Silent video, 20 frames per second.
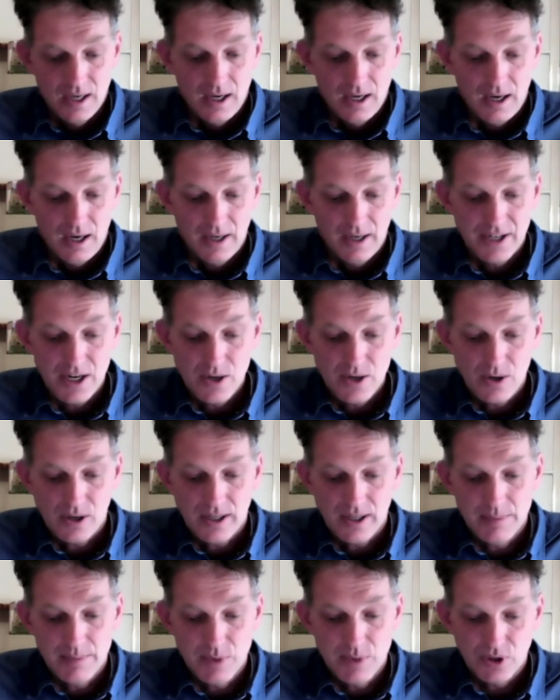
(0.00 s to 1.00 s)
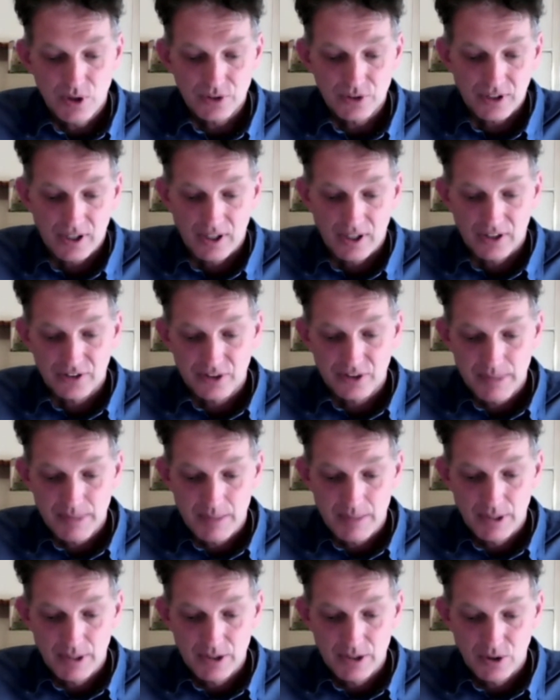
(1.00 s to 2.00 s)
I know I am not asked
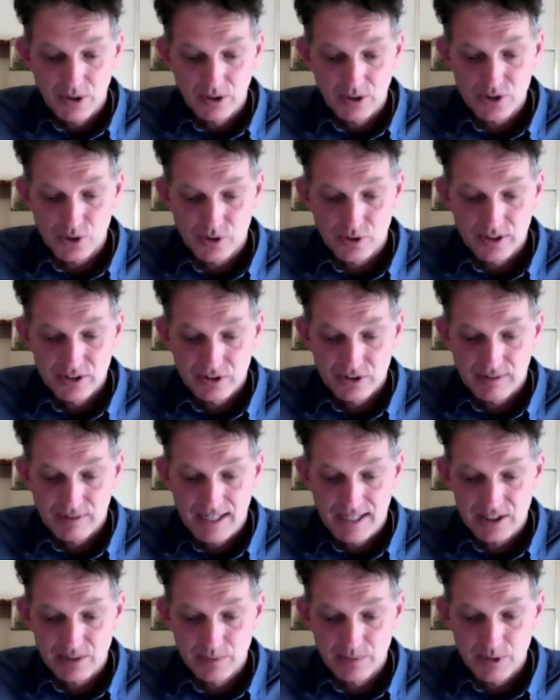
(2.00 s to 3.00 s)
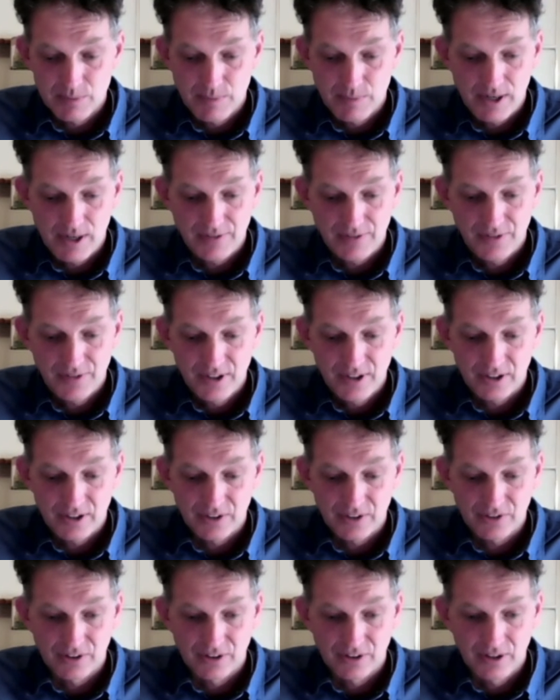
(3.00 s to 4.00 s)
about my knowledge or interaction with Mike
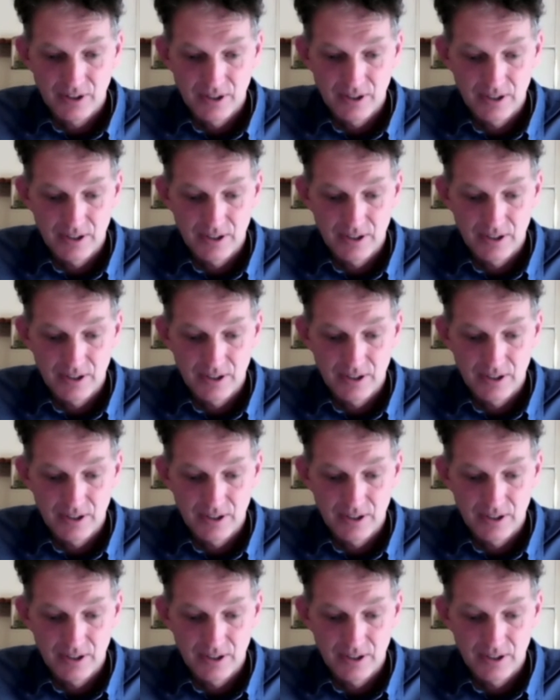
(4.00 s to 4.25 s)
Ferguson.